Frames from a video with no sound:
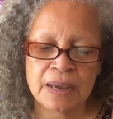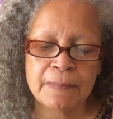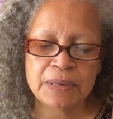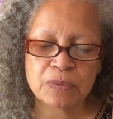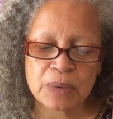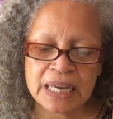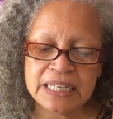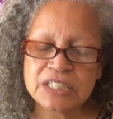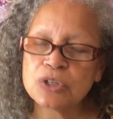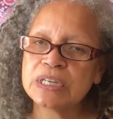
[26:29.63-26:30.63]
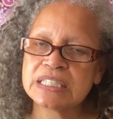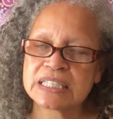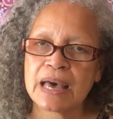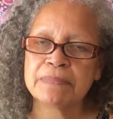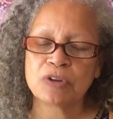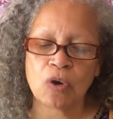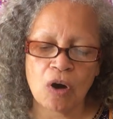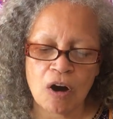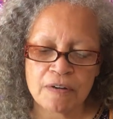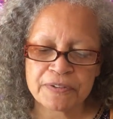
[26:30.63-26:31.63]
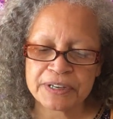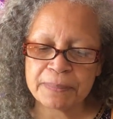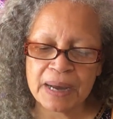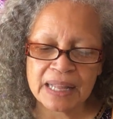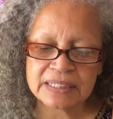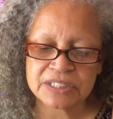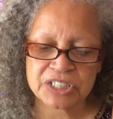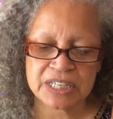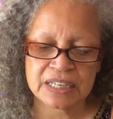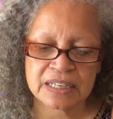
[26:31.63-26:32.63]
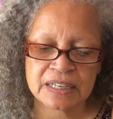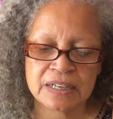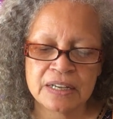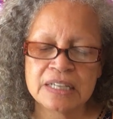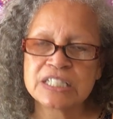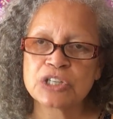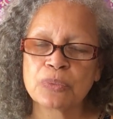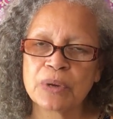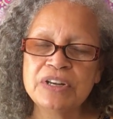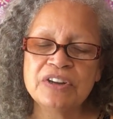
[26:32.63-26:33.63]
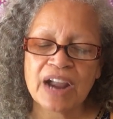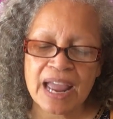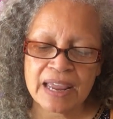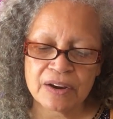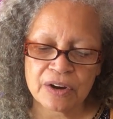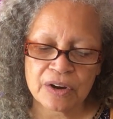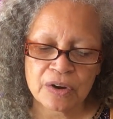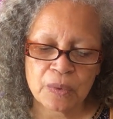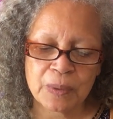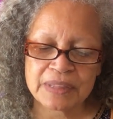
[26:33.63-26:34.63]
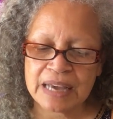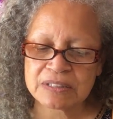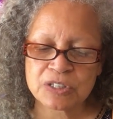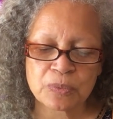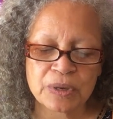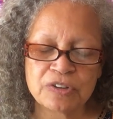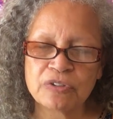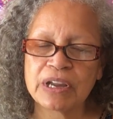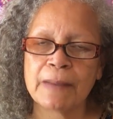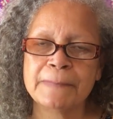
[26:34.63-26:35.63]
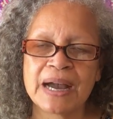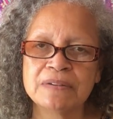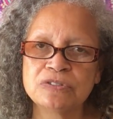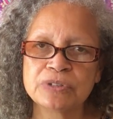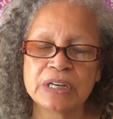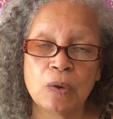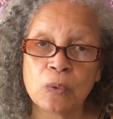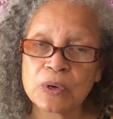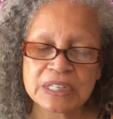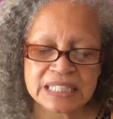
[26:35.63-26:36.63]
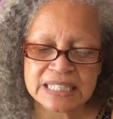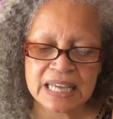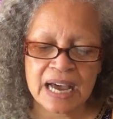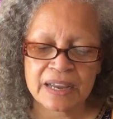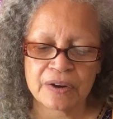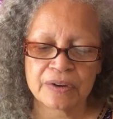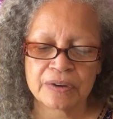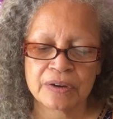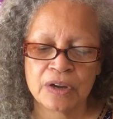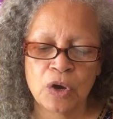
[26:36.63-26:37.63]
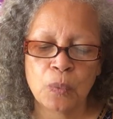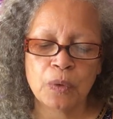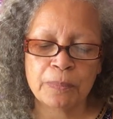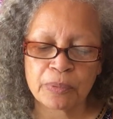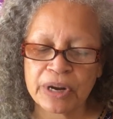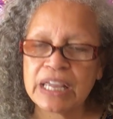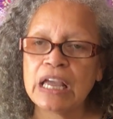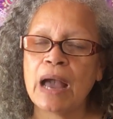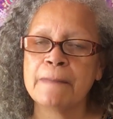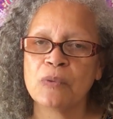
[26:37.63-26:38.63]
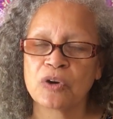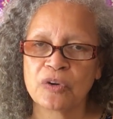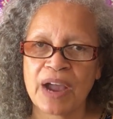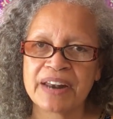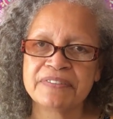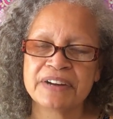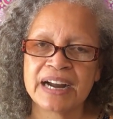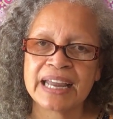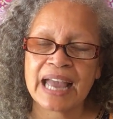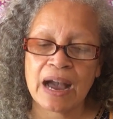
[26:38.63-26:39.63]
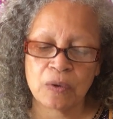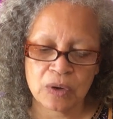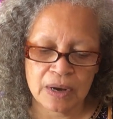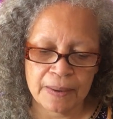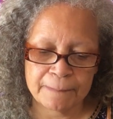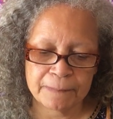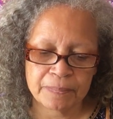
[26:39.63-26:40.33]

Be ready to accept or offer an apology. Surrender anger without surrendering a boundary or a desire will bring a more gratifying outcome.